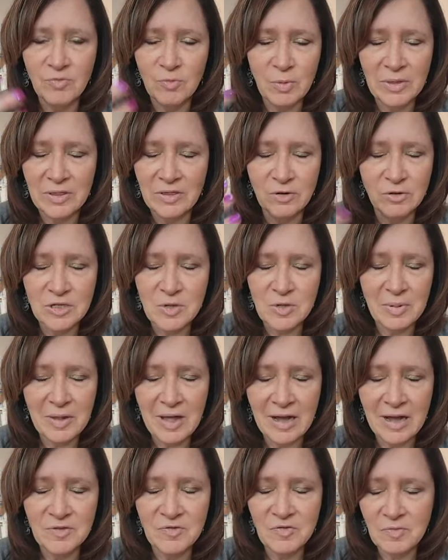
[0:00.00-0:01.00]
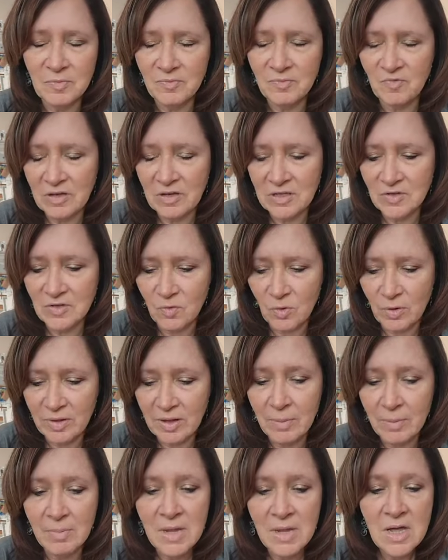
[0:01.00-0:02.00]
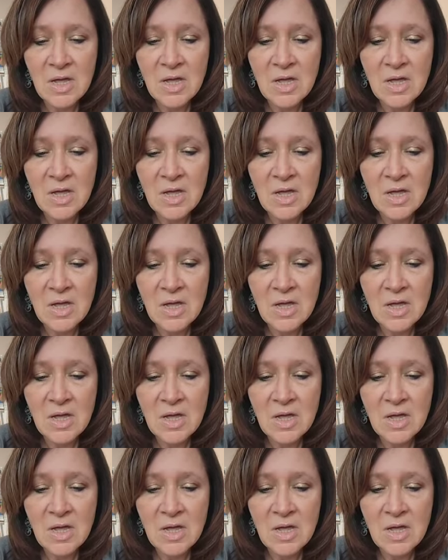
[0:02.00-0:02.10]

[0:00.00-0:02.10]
with their supply fees for them.